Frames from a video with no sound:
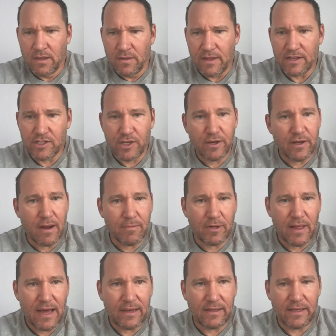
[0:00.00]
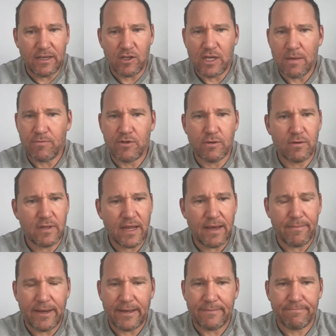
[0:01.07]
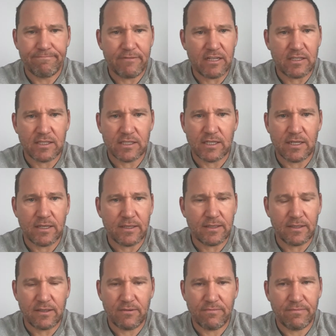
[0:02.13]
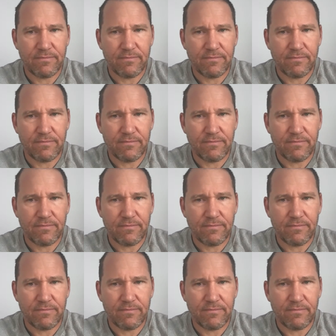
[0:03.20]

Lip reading: That's good. I'm glad, Lee. Keep doing that, man. That's gonna